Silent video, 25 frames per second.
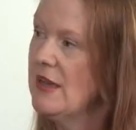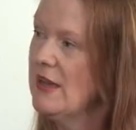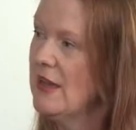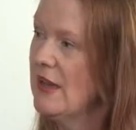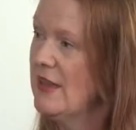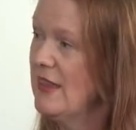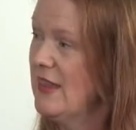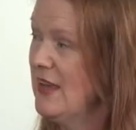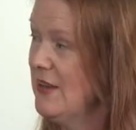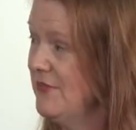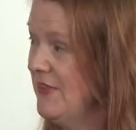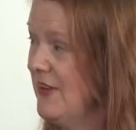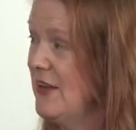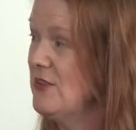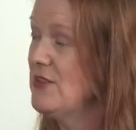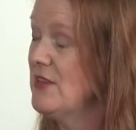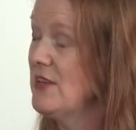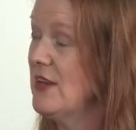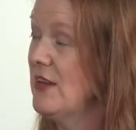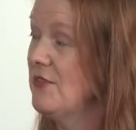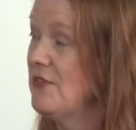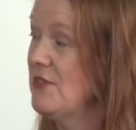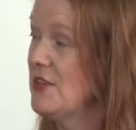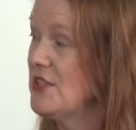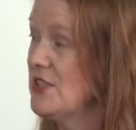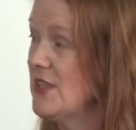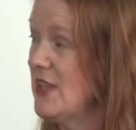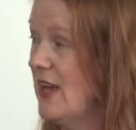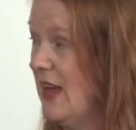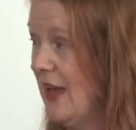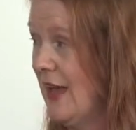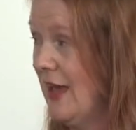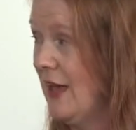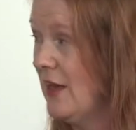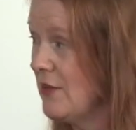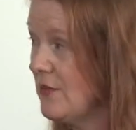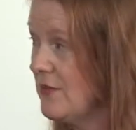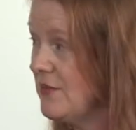And they found on average that
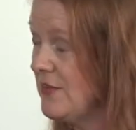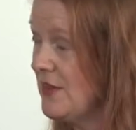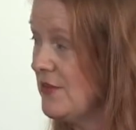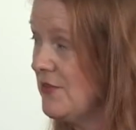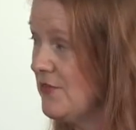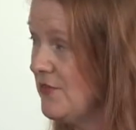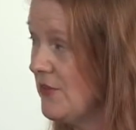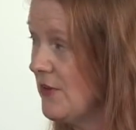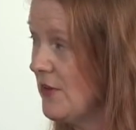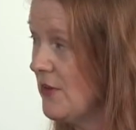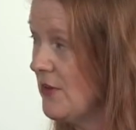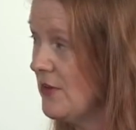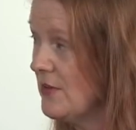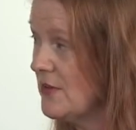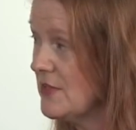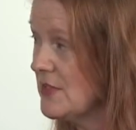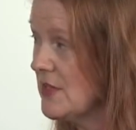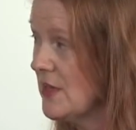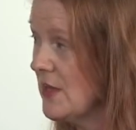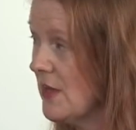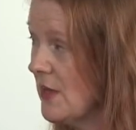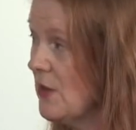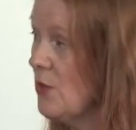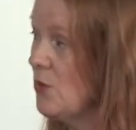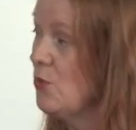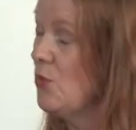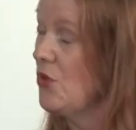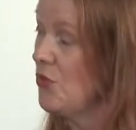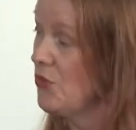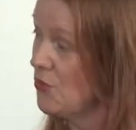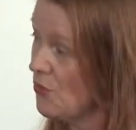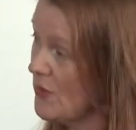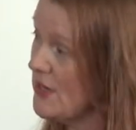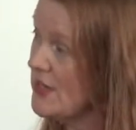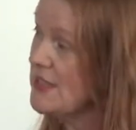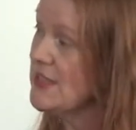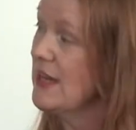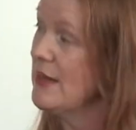healthy foods were
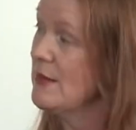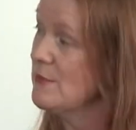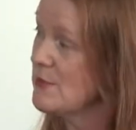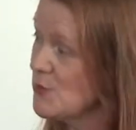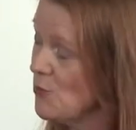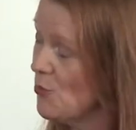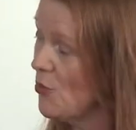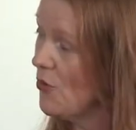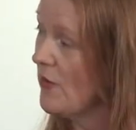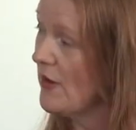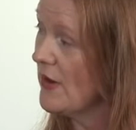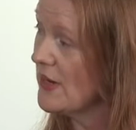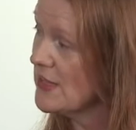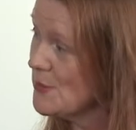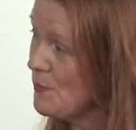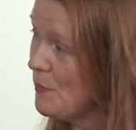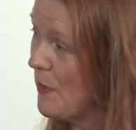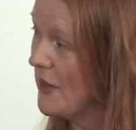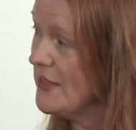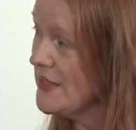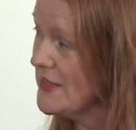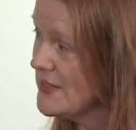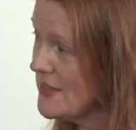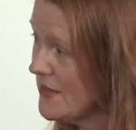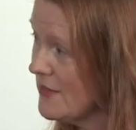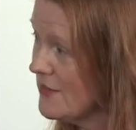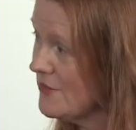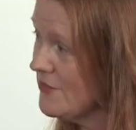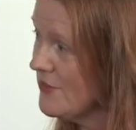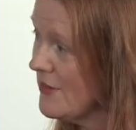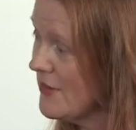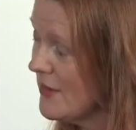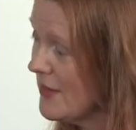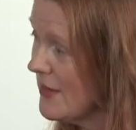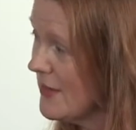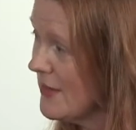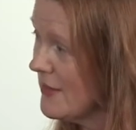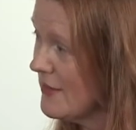3 times more expensive
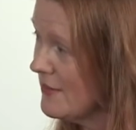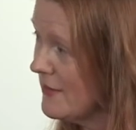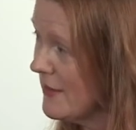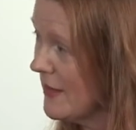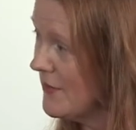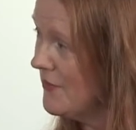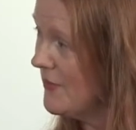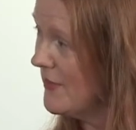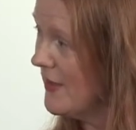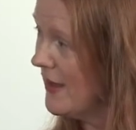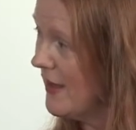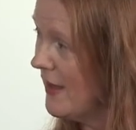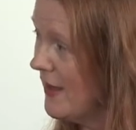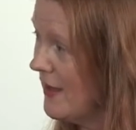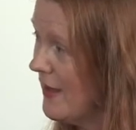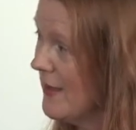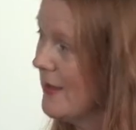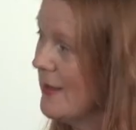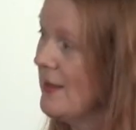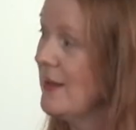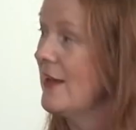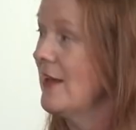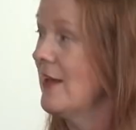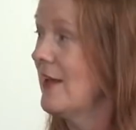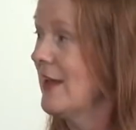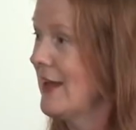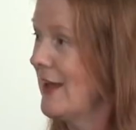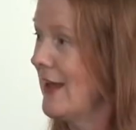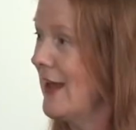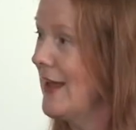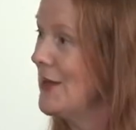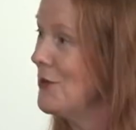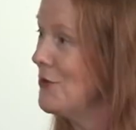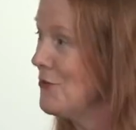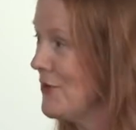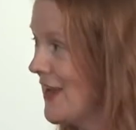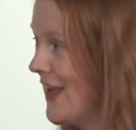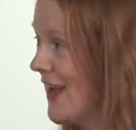than their
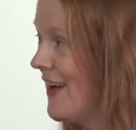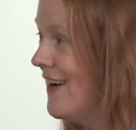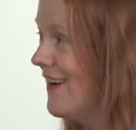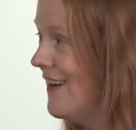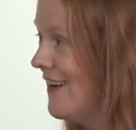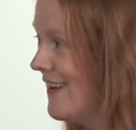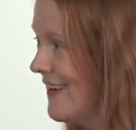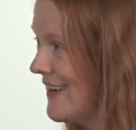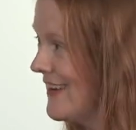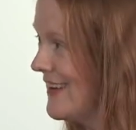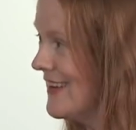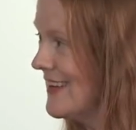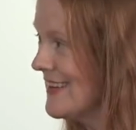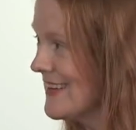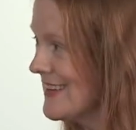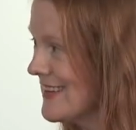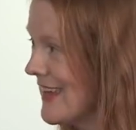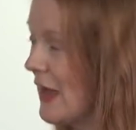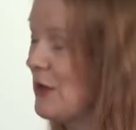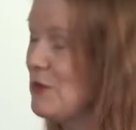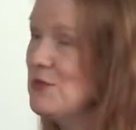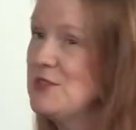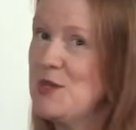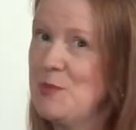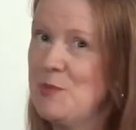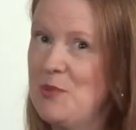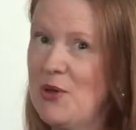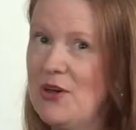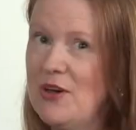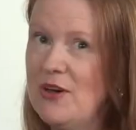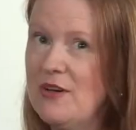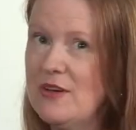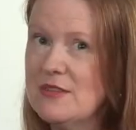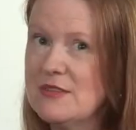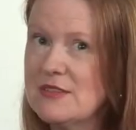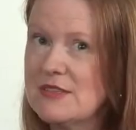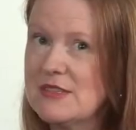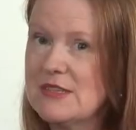calorie high
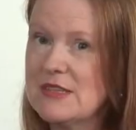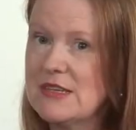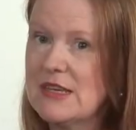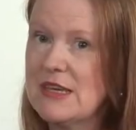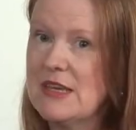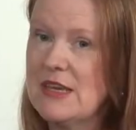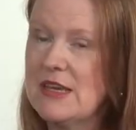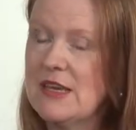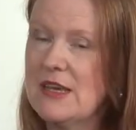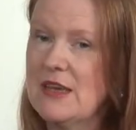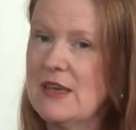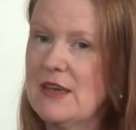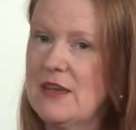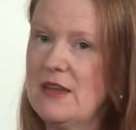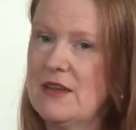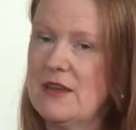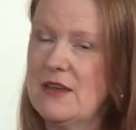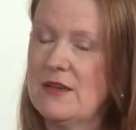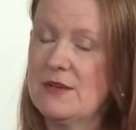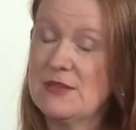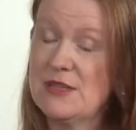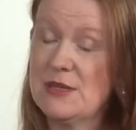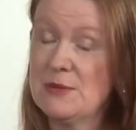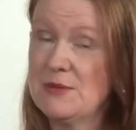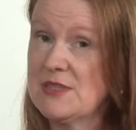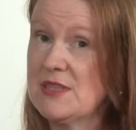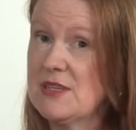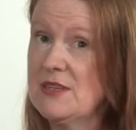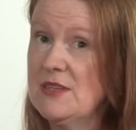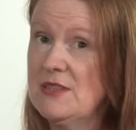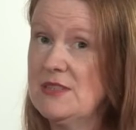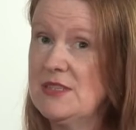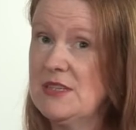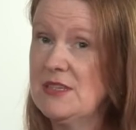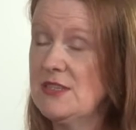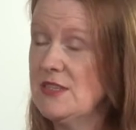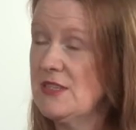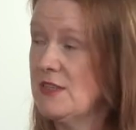counterparts. You know, as I was
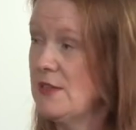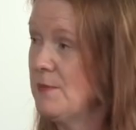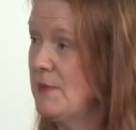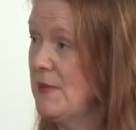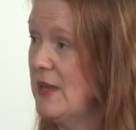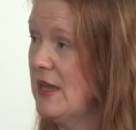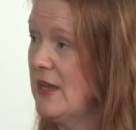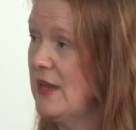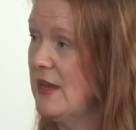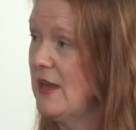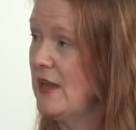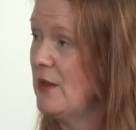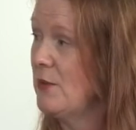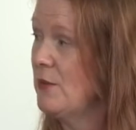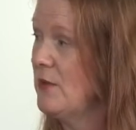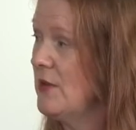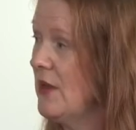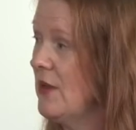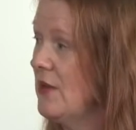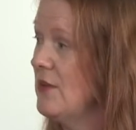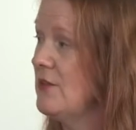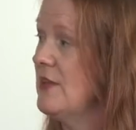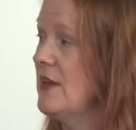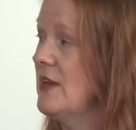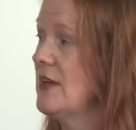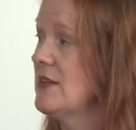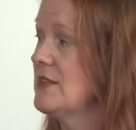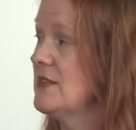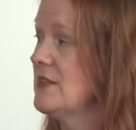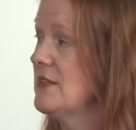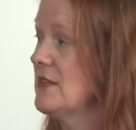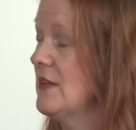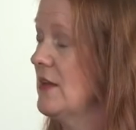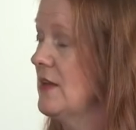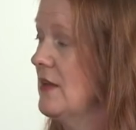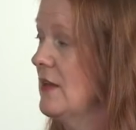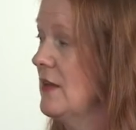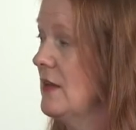alluding to at the beginning, we know that
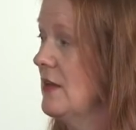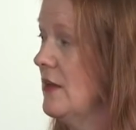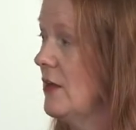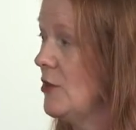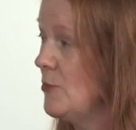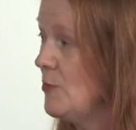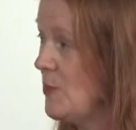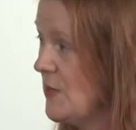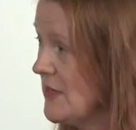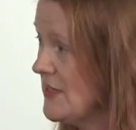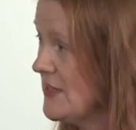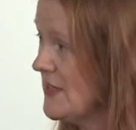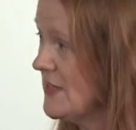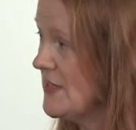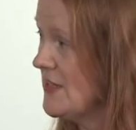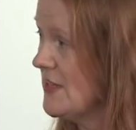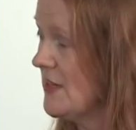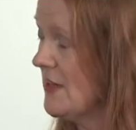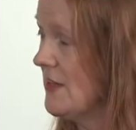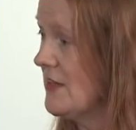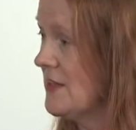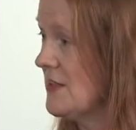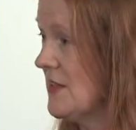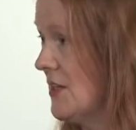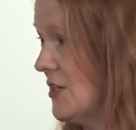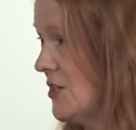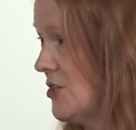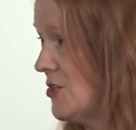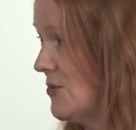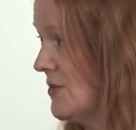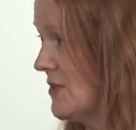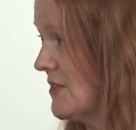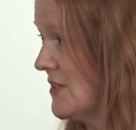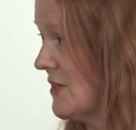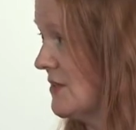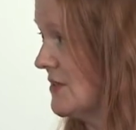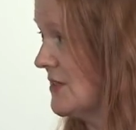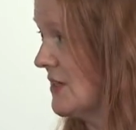obesity is an issue
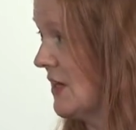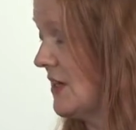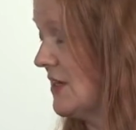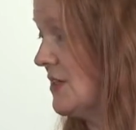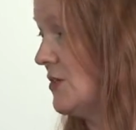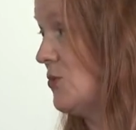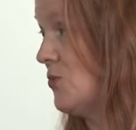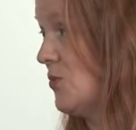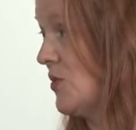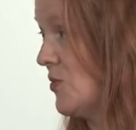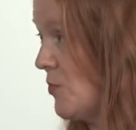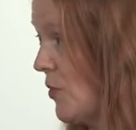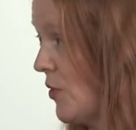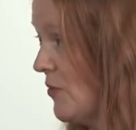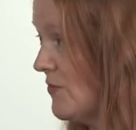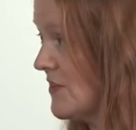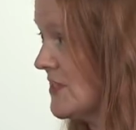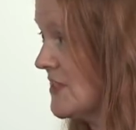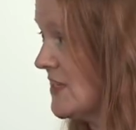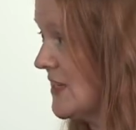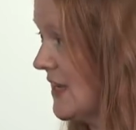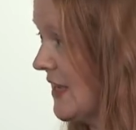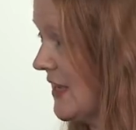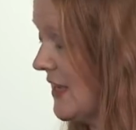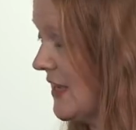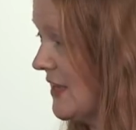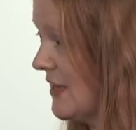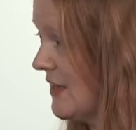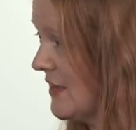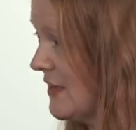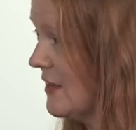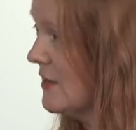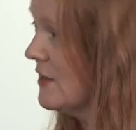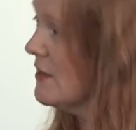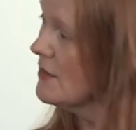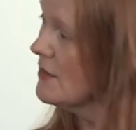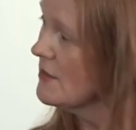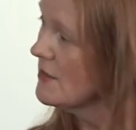associated with poverty.
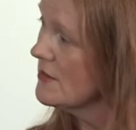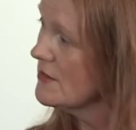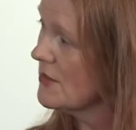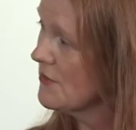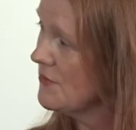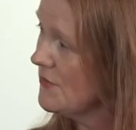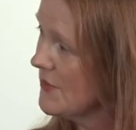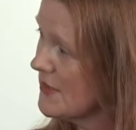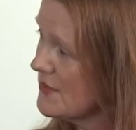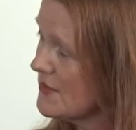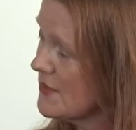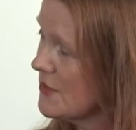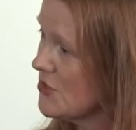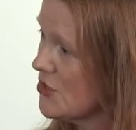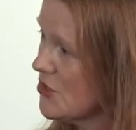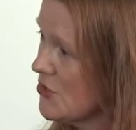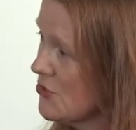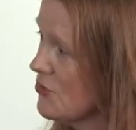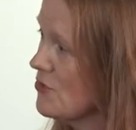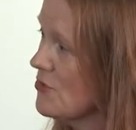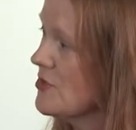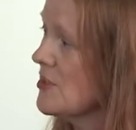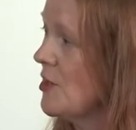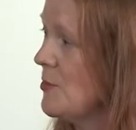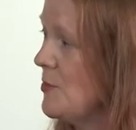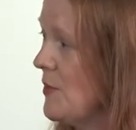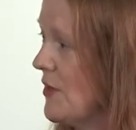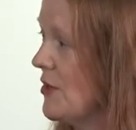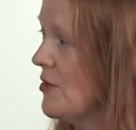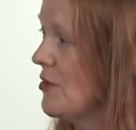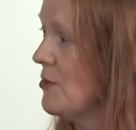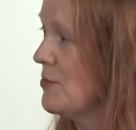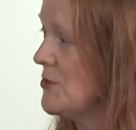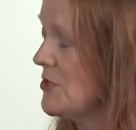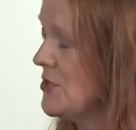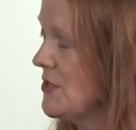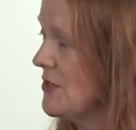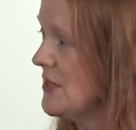So it feels there should also be an
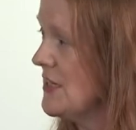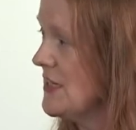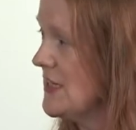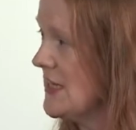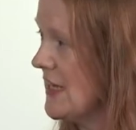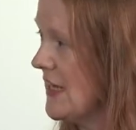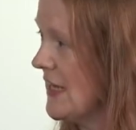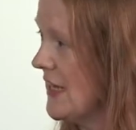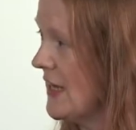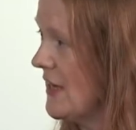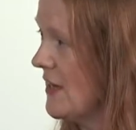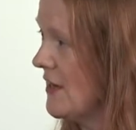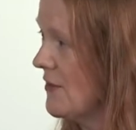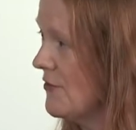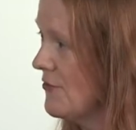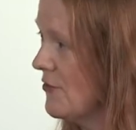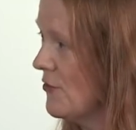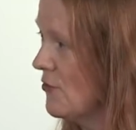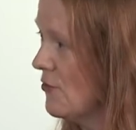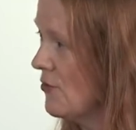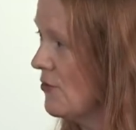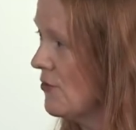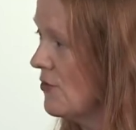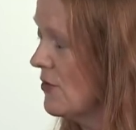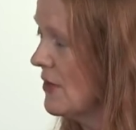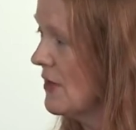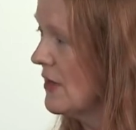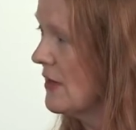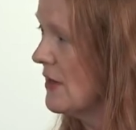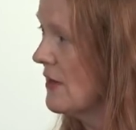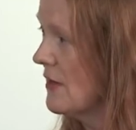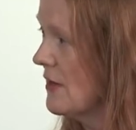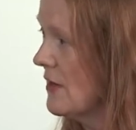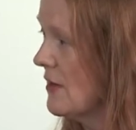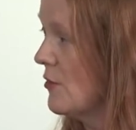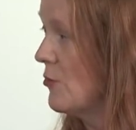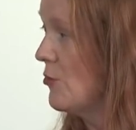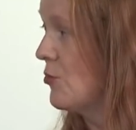opportunity here for
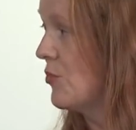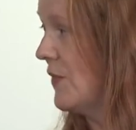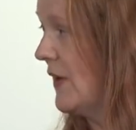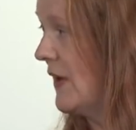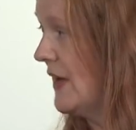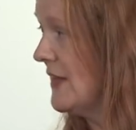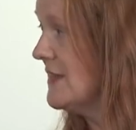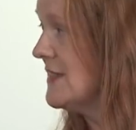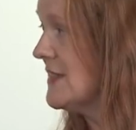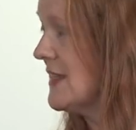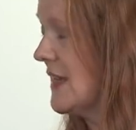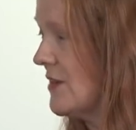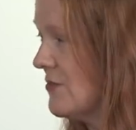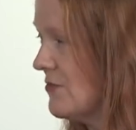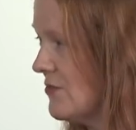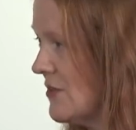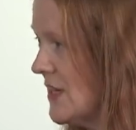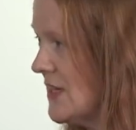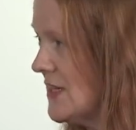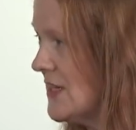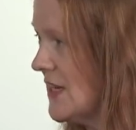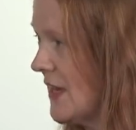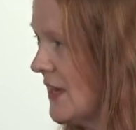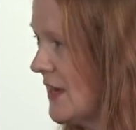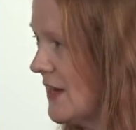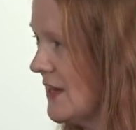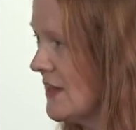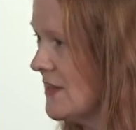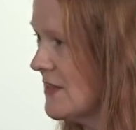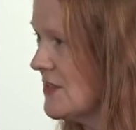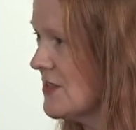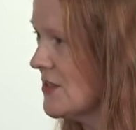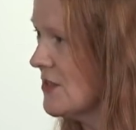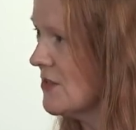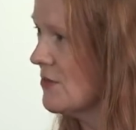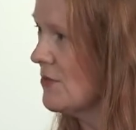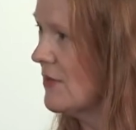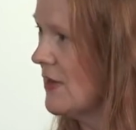brands and retailers to